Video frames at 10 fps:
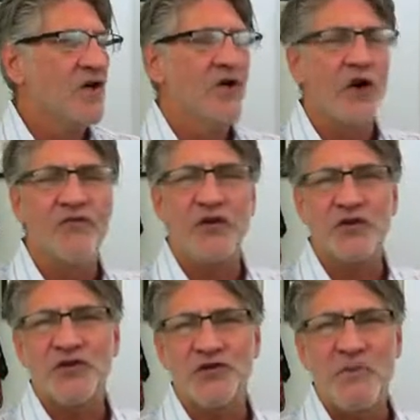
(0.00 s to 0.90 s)
Gold
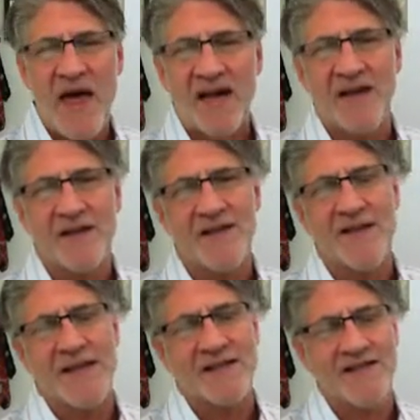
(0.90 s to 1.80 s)
futures back into
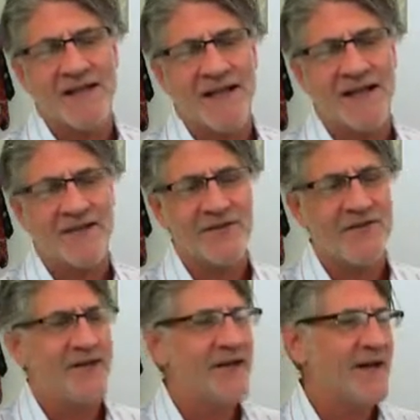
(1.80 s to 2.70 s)
the 18
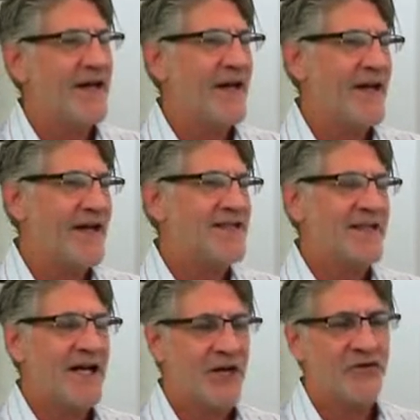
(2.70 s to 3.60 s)
handle
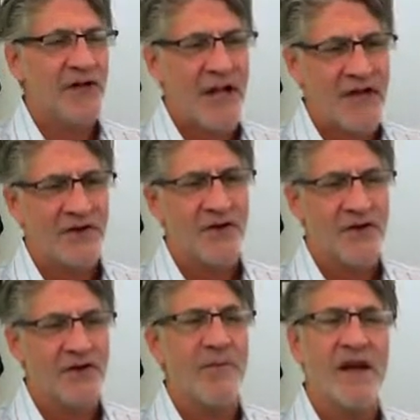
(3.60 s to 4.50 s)
1800 handle
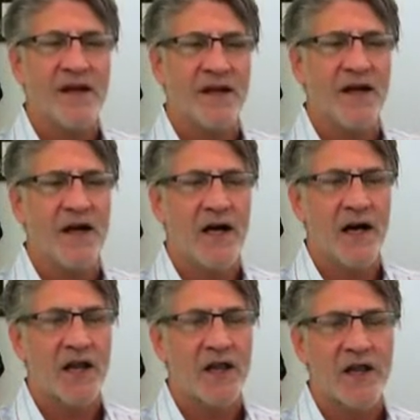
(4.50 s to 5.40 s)
here making
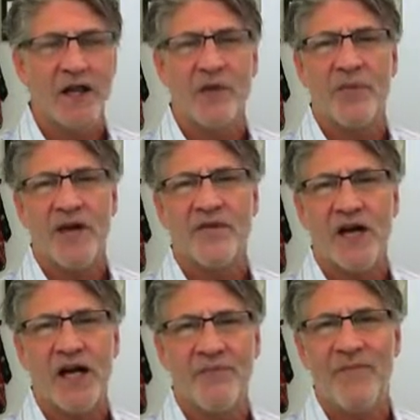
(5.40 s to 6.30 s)
a little bit of
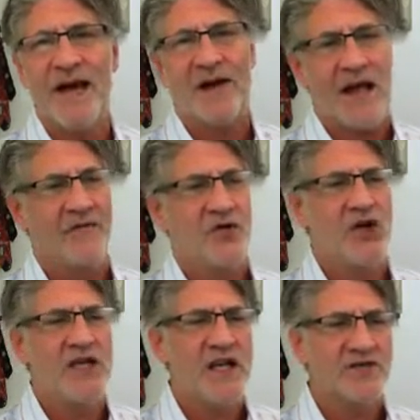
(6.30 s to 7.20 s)
a comeback after
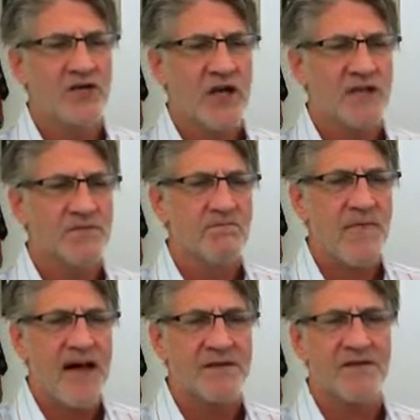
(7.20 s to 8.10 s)
yesterday's
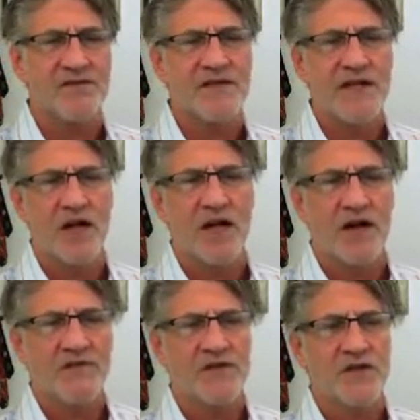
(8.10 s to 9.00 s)
massive sell
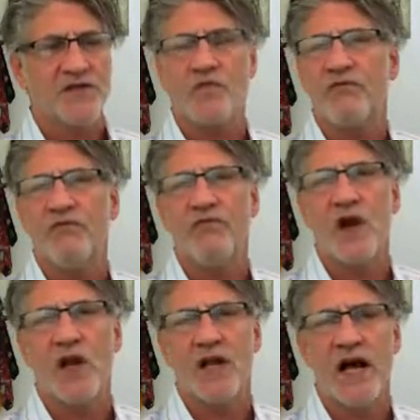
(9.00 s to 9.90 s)
off, just
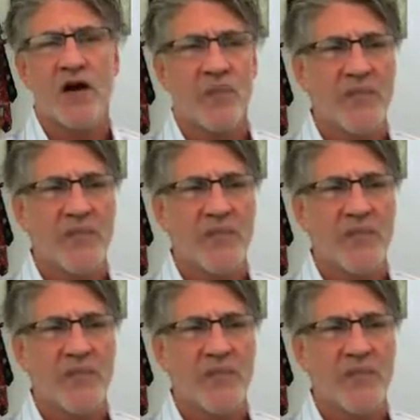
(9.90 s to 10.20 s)
falling out